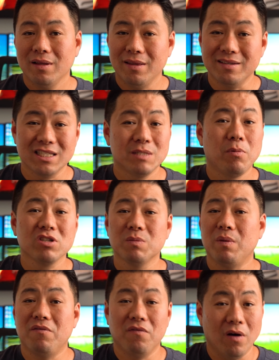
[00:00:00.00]
This is supposed to
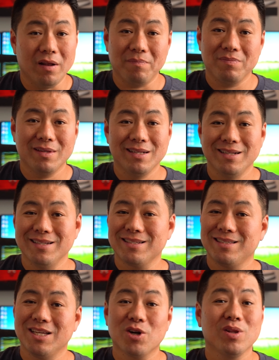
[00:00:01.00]
be fun. Sneaker